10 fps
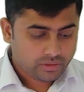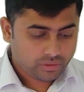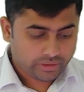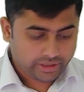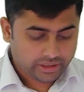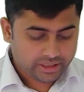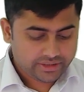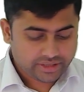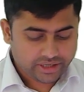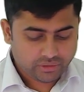Okay,
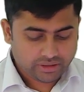let's try to